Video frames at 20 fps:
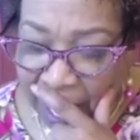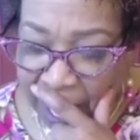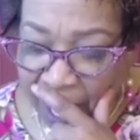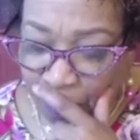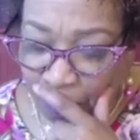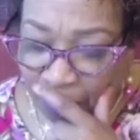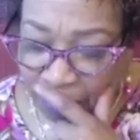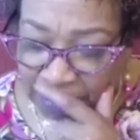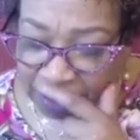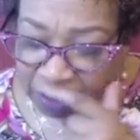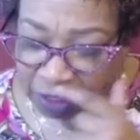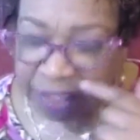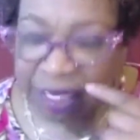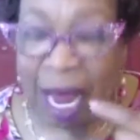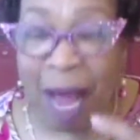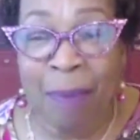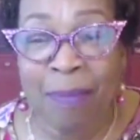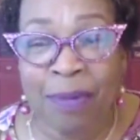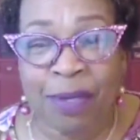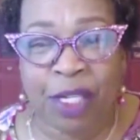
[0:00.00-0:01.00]

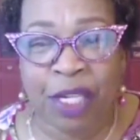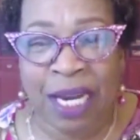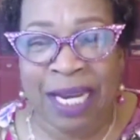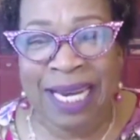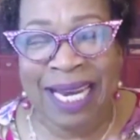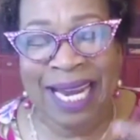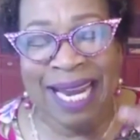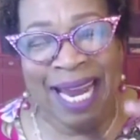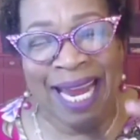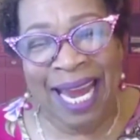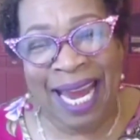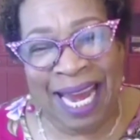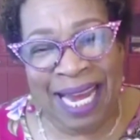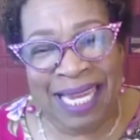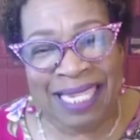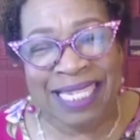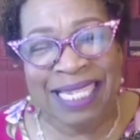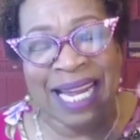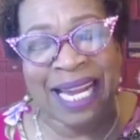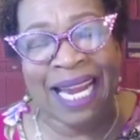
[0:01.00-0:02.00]
Presumption
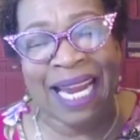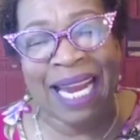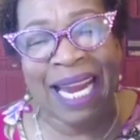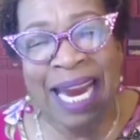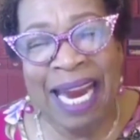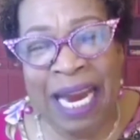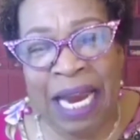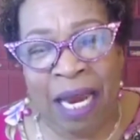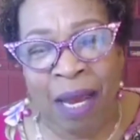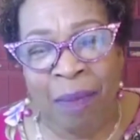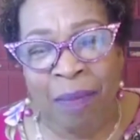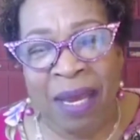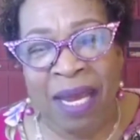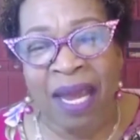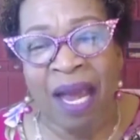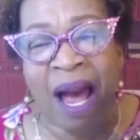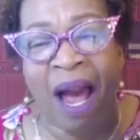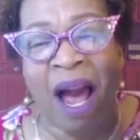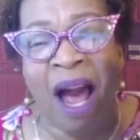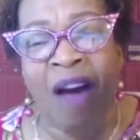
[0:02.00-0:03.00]
is the
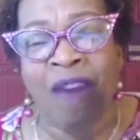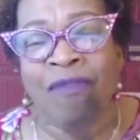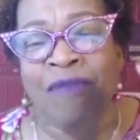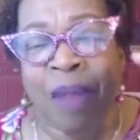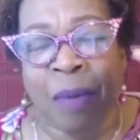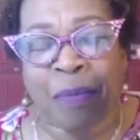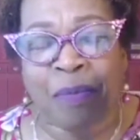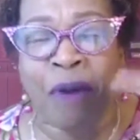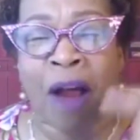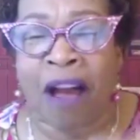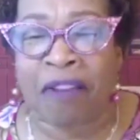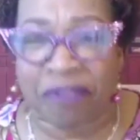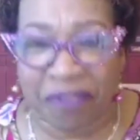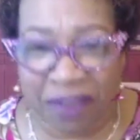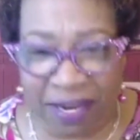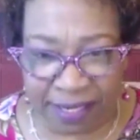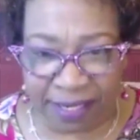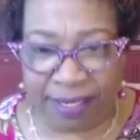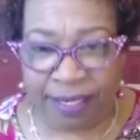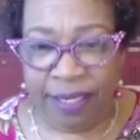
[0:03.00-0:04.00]
enemy of the
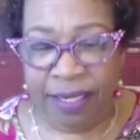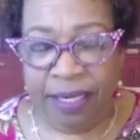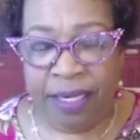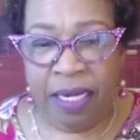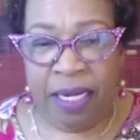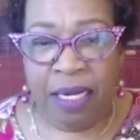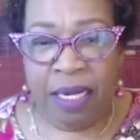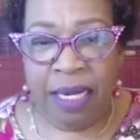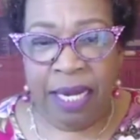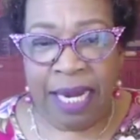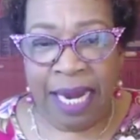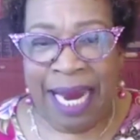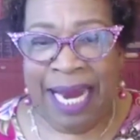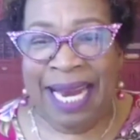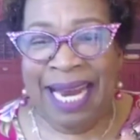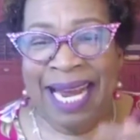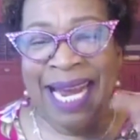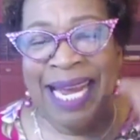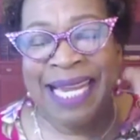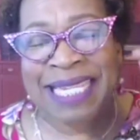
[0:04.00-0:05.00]
prophet. It
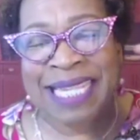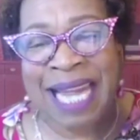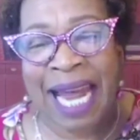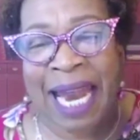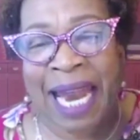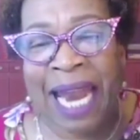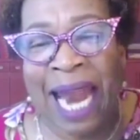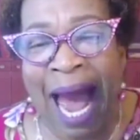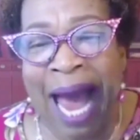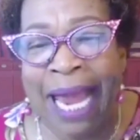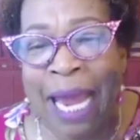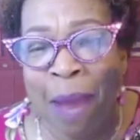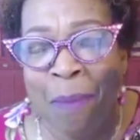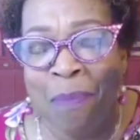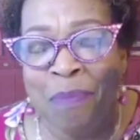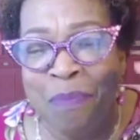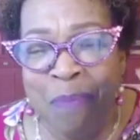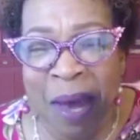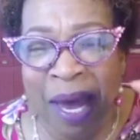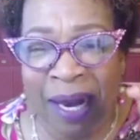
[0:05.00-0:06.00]
is the
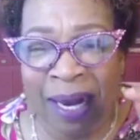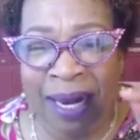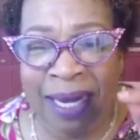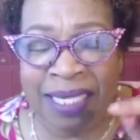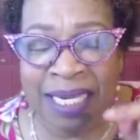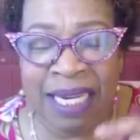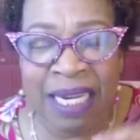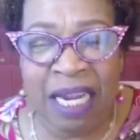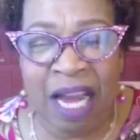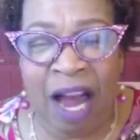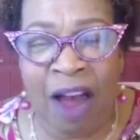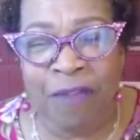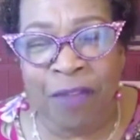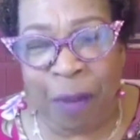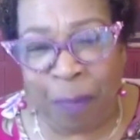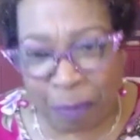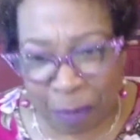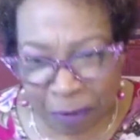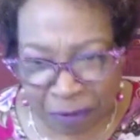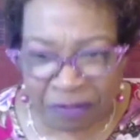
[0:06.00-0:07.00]
liability of the
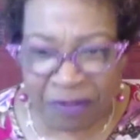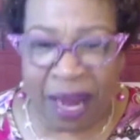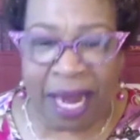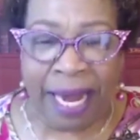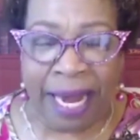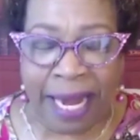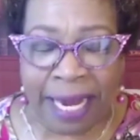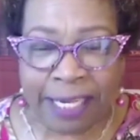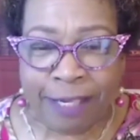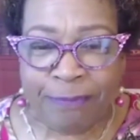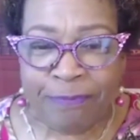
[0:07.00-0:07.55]
prophetic.